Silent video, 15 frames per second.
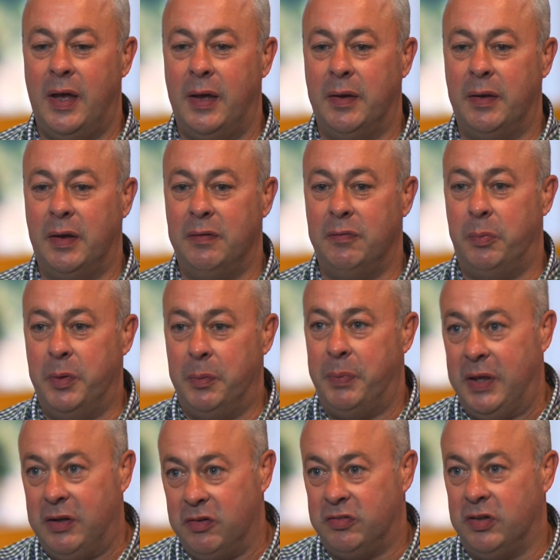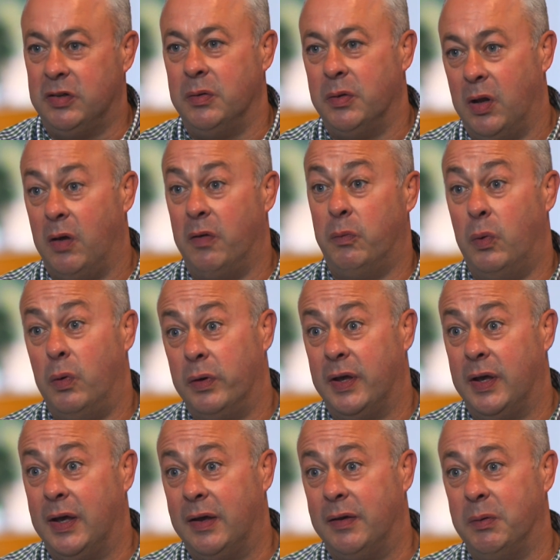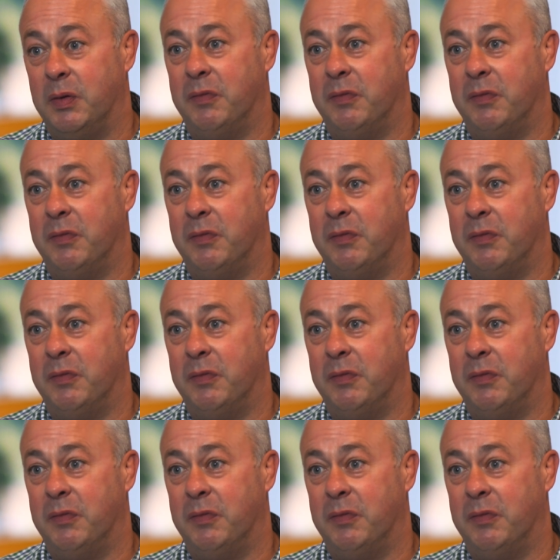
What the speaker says: up in the Peak District doing a lot of walking.